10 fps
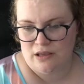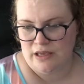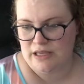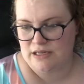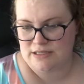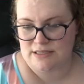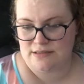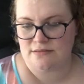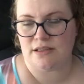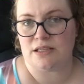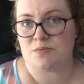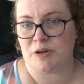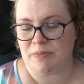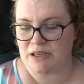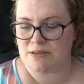and it's
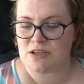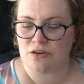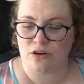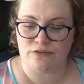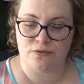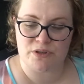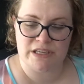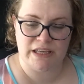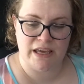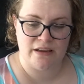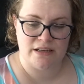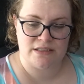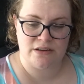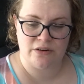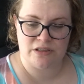pretty big. So on 14 count,
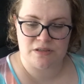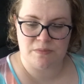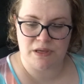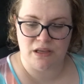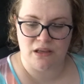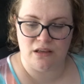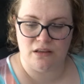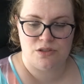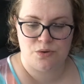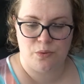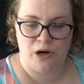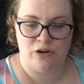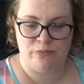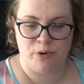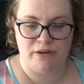it's going to be
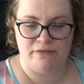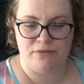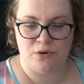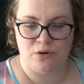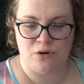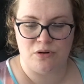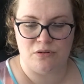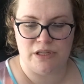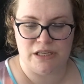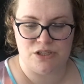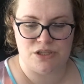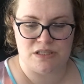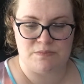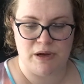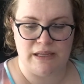12.4
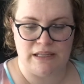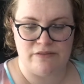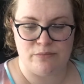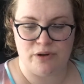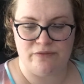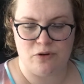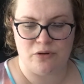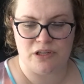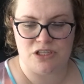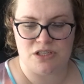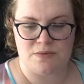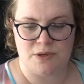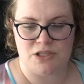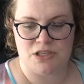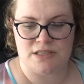inches by 11.4 inches,
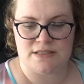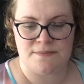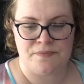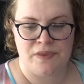which is